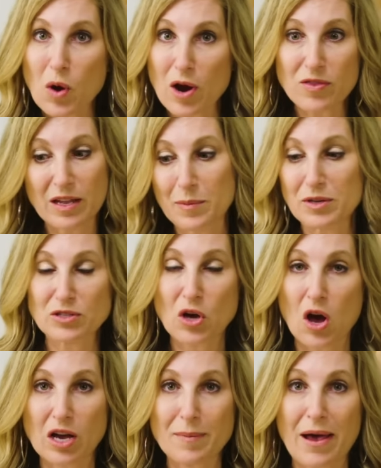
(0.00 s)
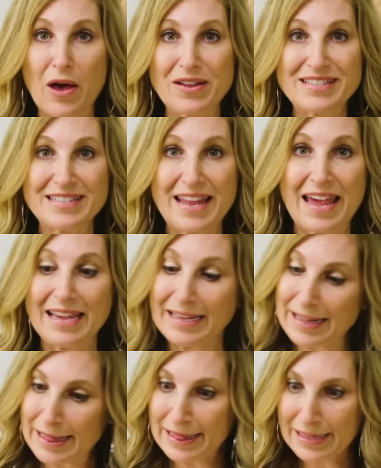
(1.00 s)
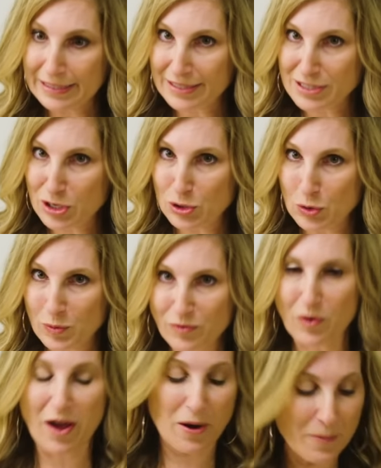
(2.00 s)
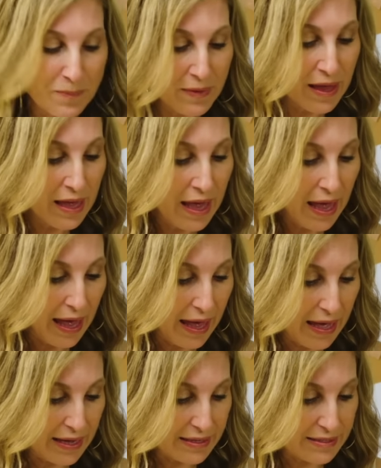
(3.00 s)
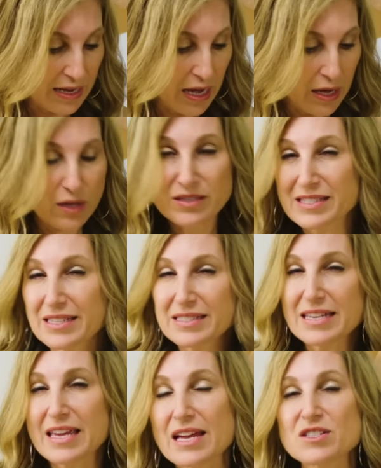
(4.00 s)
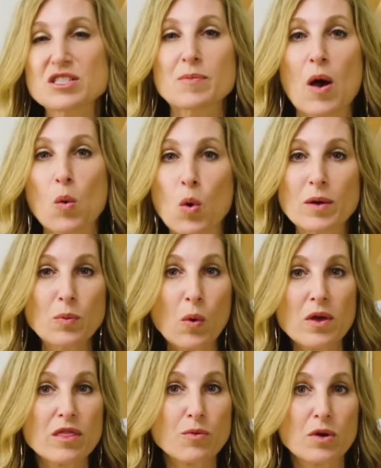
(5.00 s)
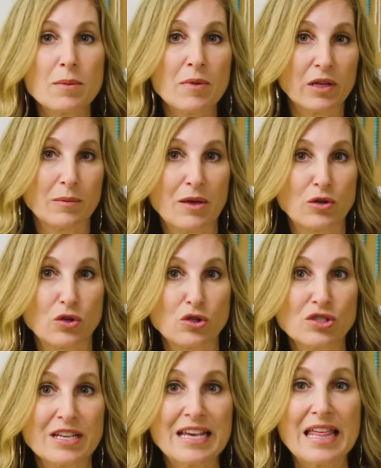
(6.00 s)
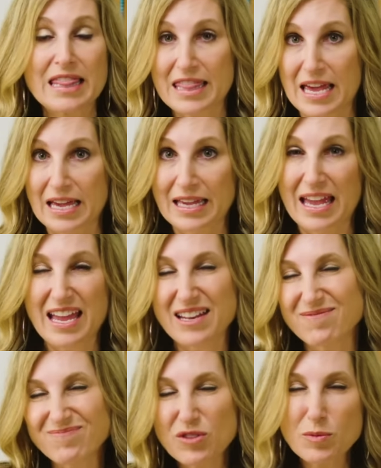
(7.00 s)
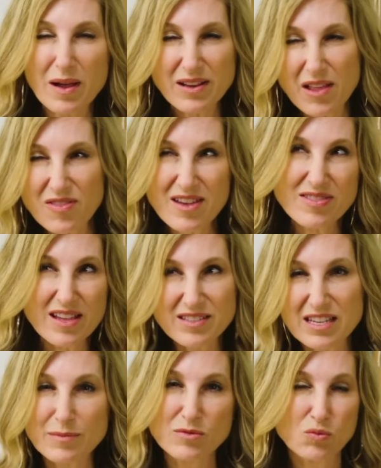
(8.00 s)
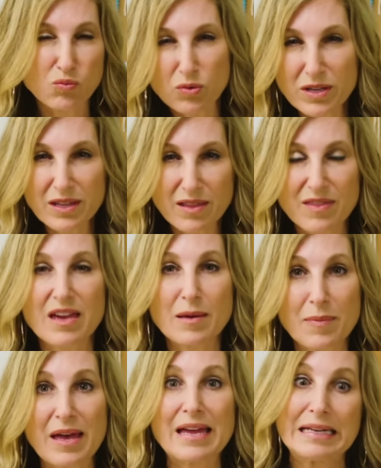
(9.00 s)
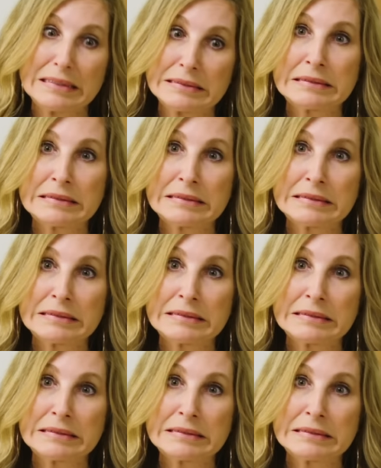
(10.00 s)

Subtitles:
wire that I'm going to talk about today in the continuum of wire. And 16 gauge is about 1.3 millimeters thick. And you might not think that seems really thick, but